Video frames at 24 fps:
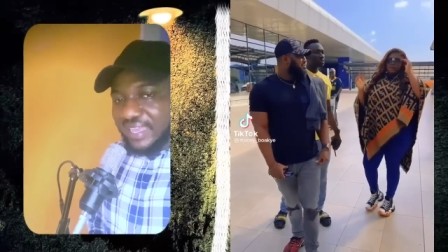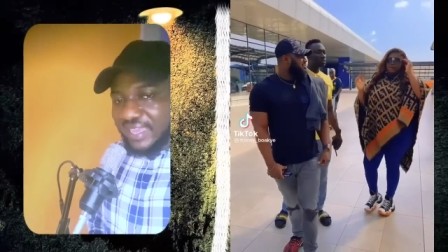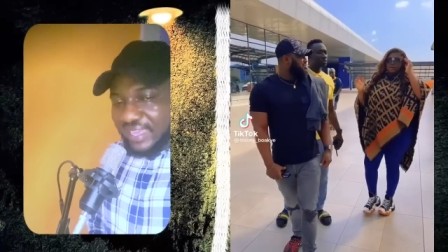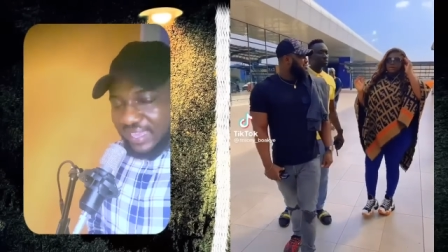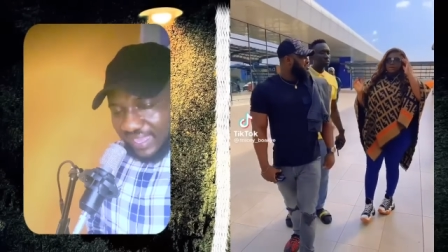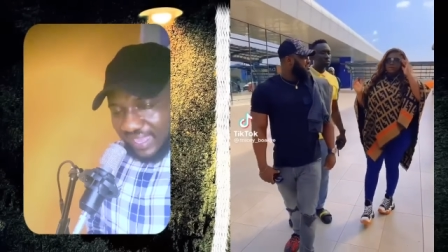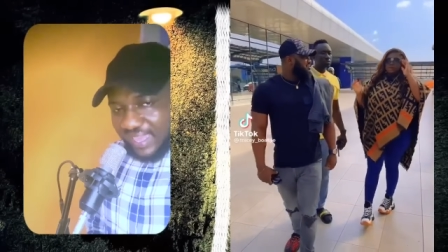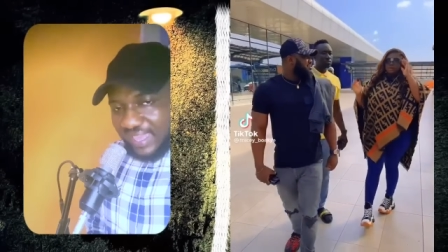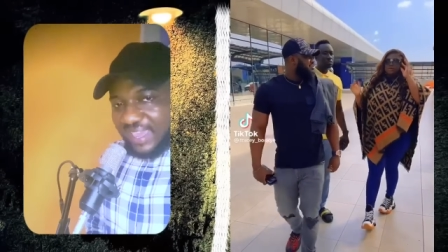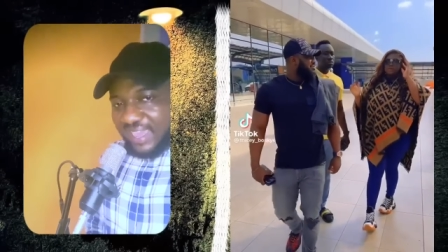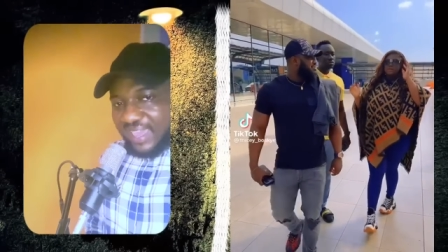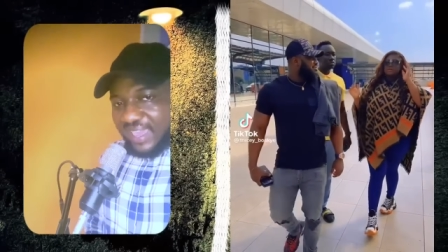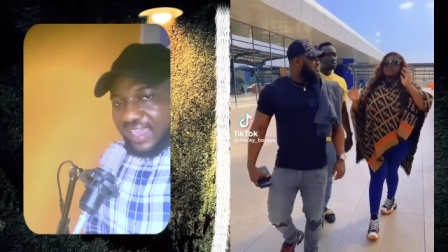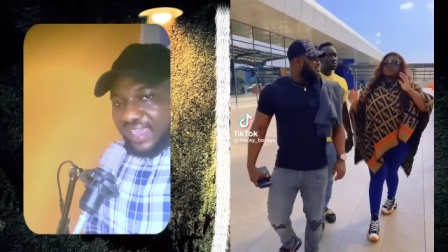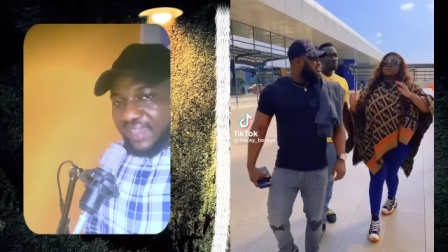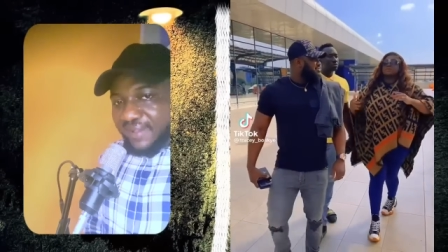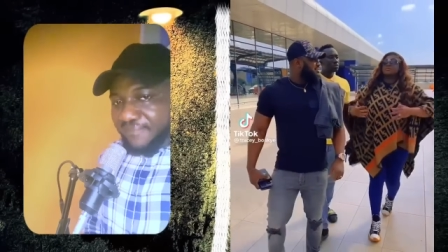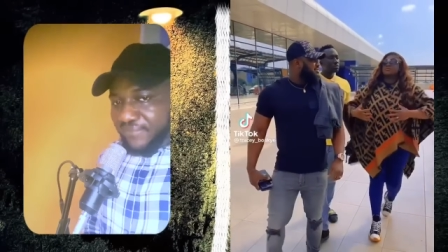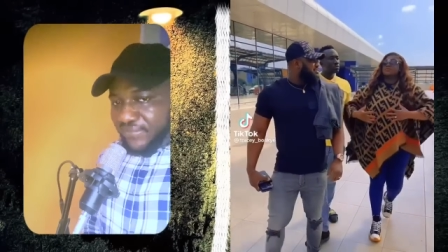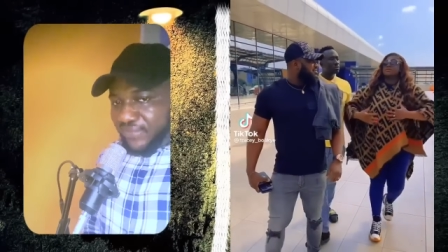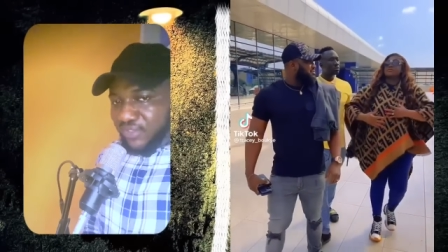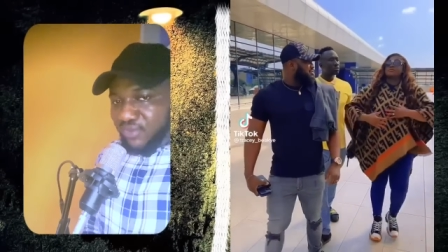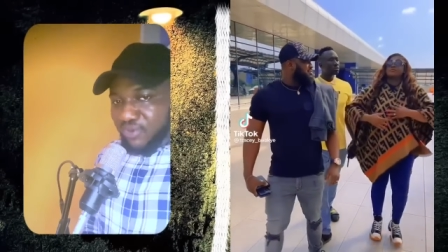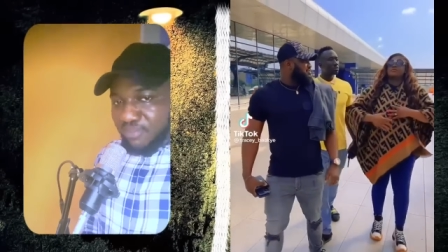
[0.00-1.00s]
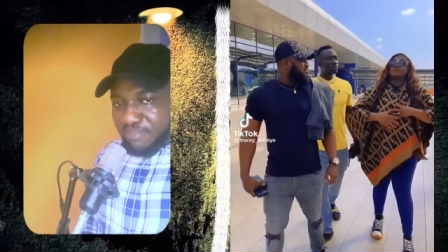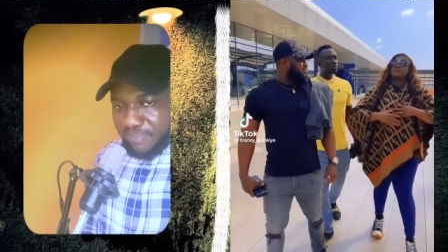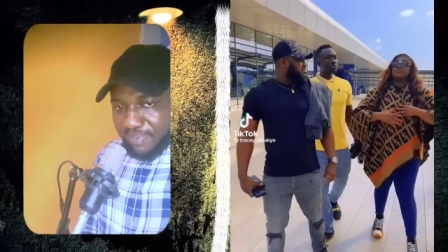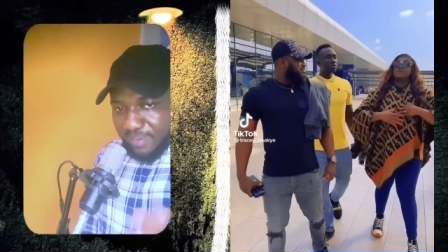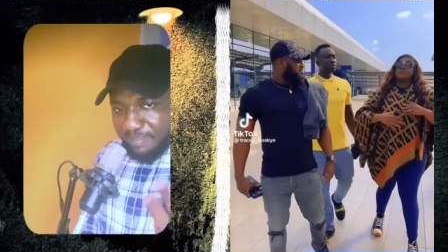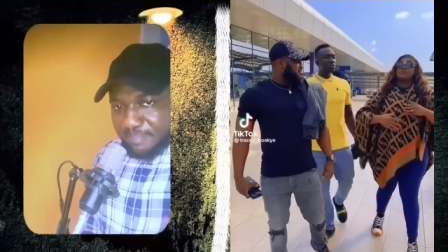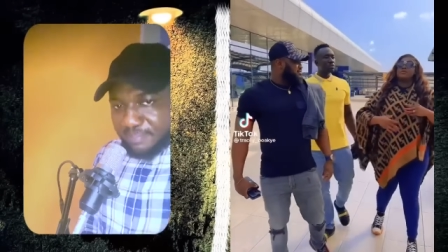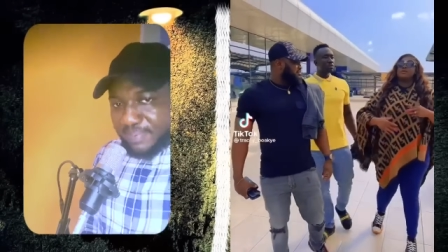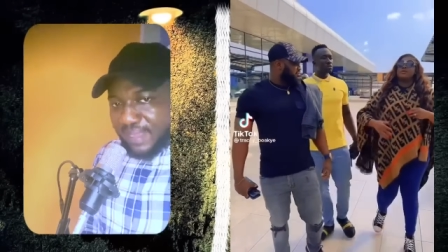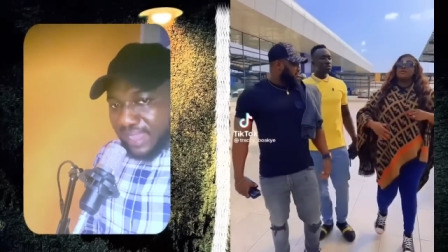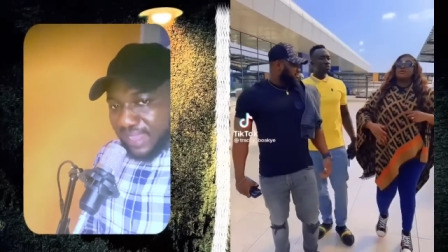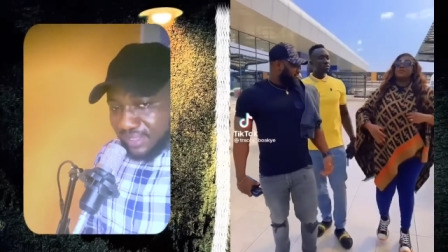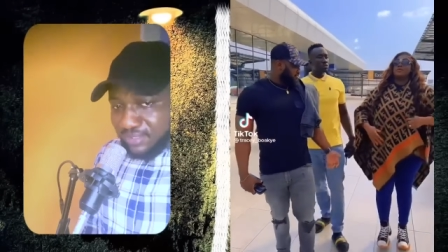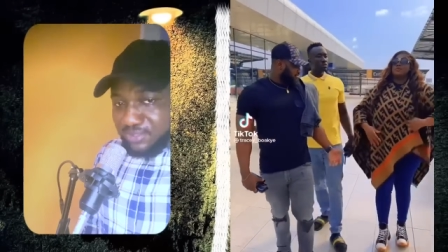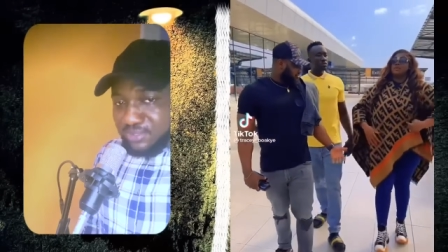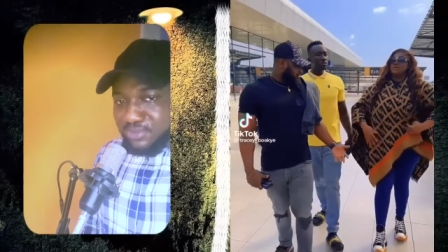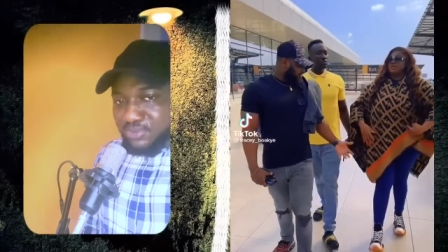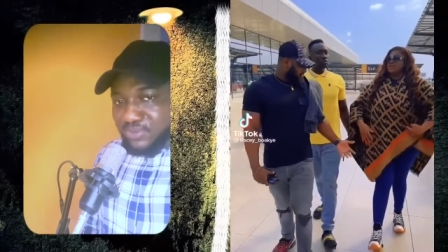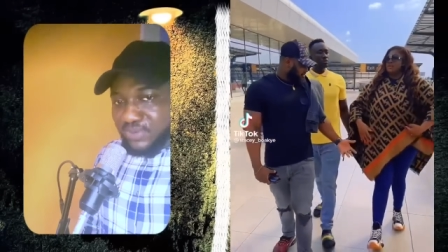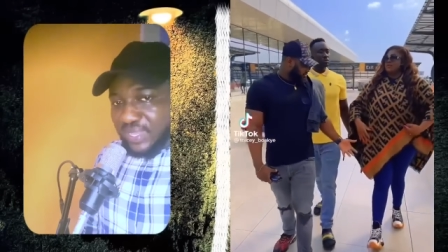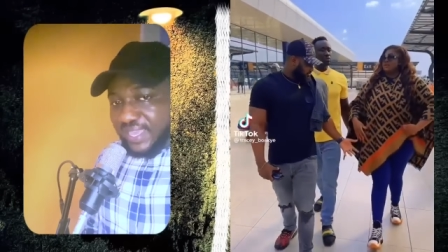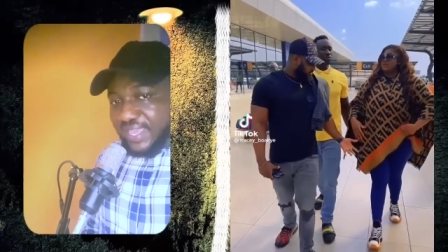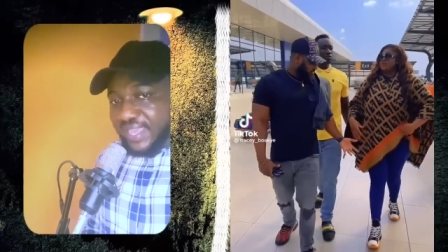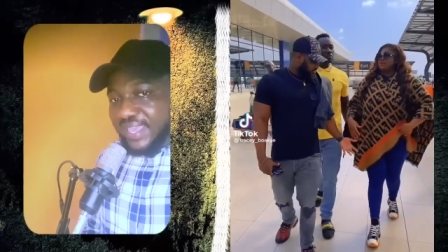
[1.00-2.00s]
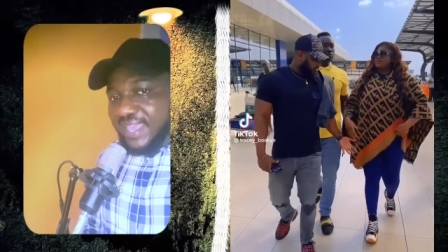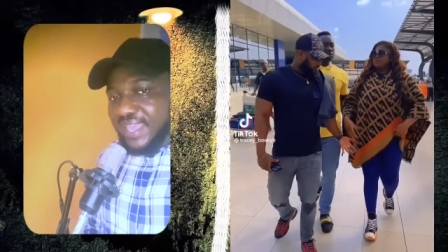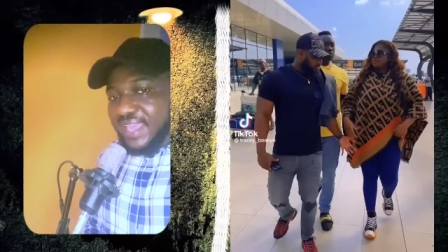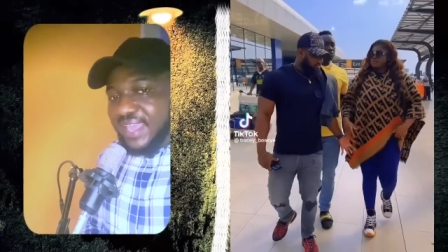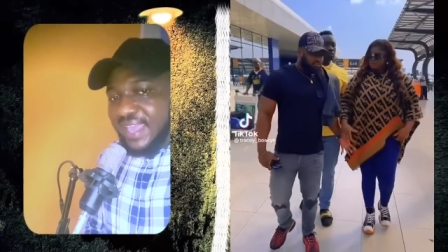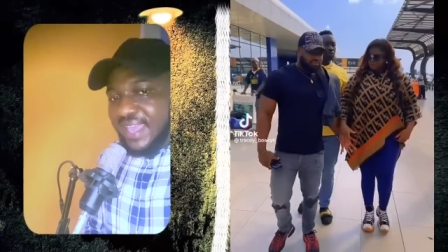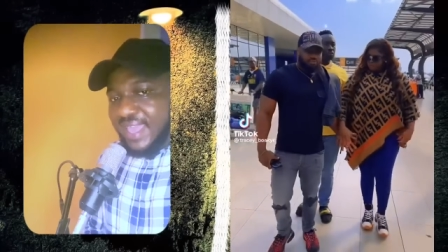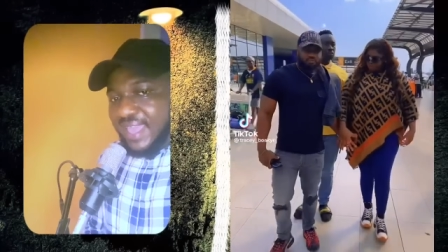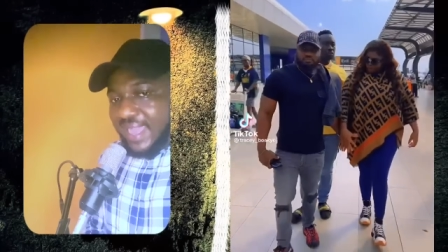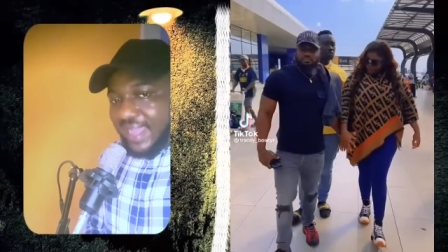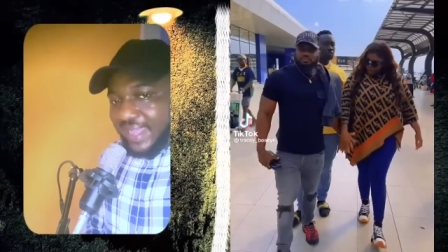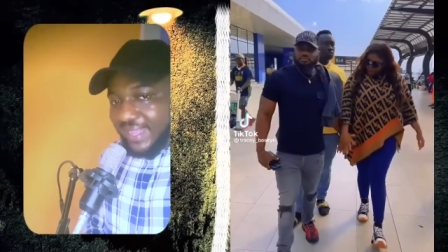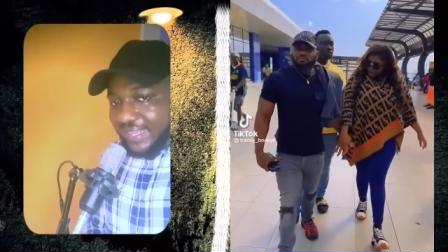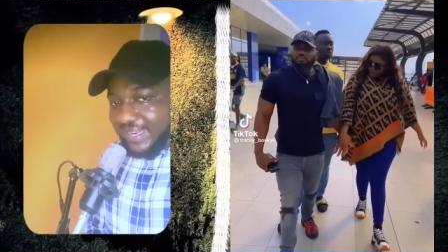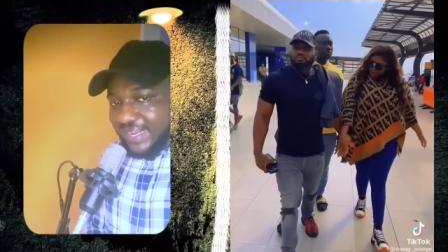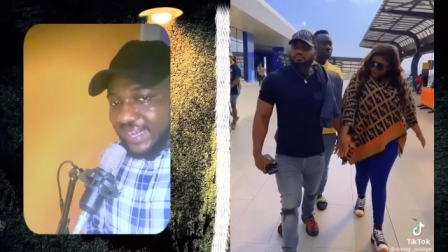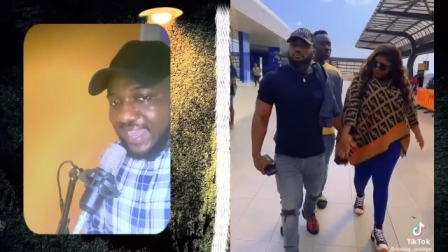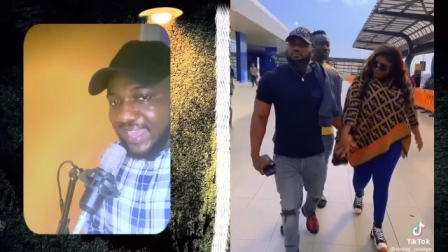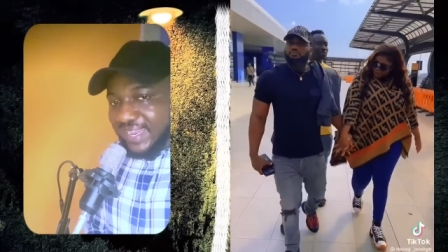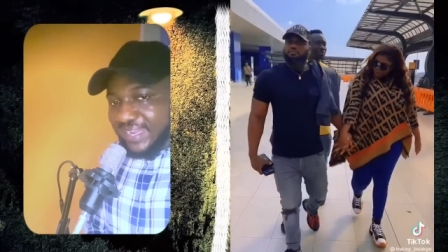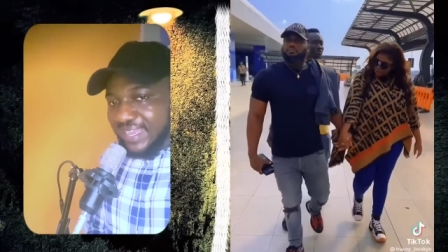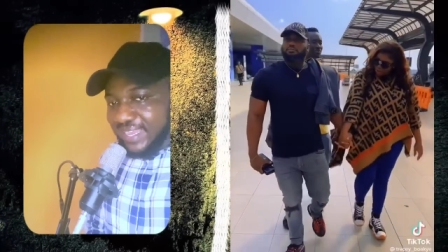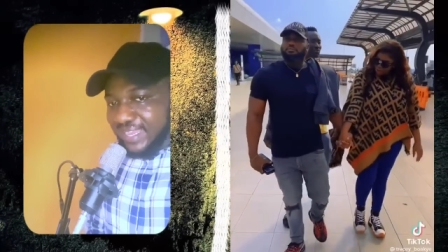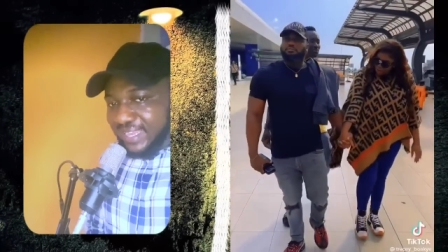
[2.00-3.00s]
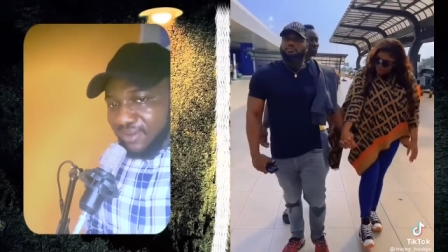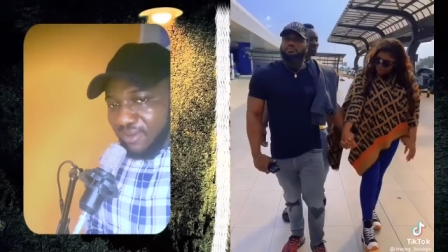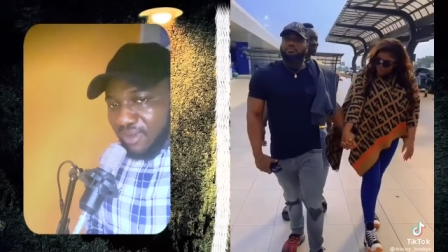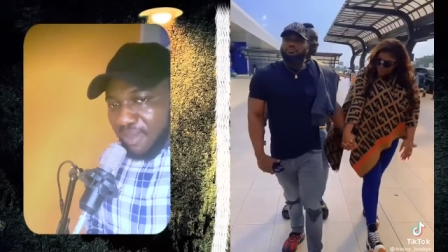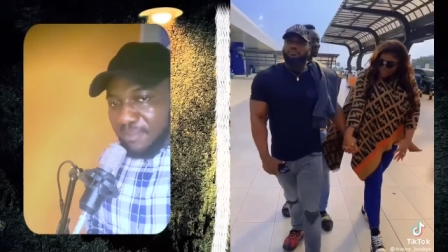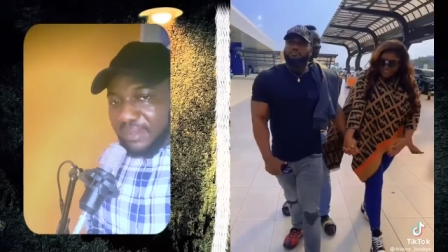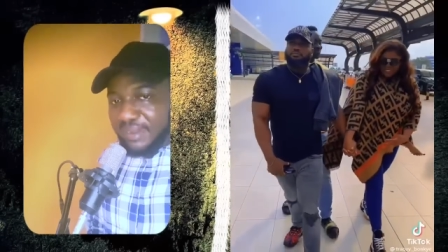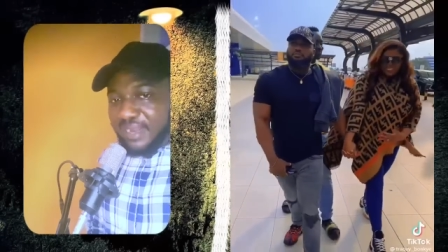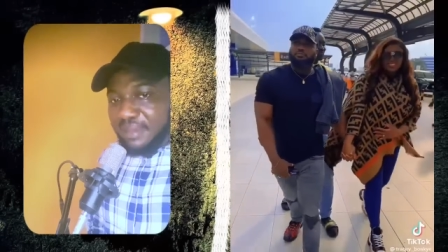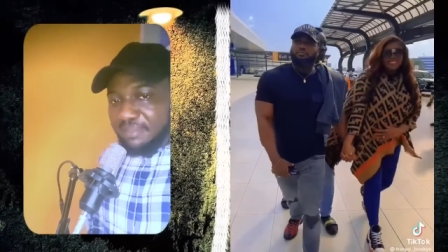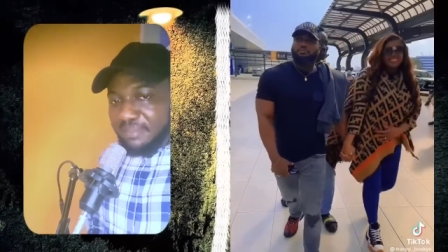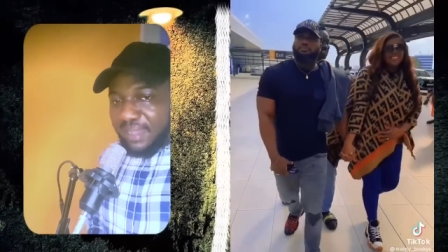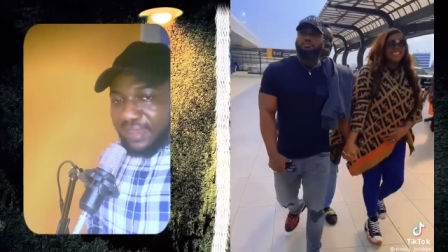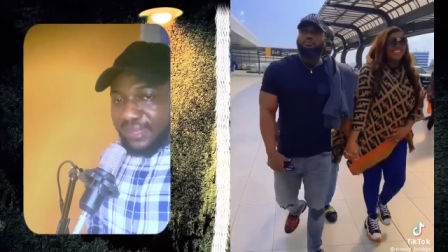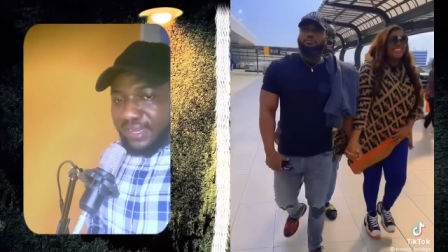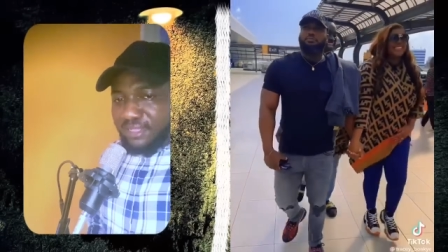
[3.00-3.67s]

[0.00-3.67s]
Ha, if you go back to Accra and Anka Wamanaba,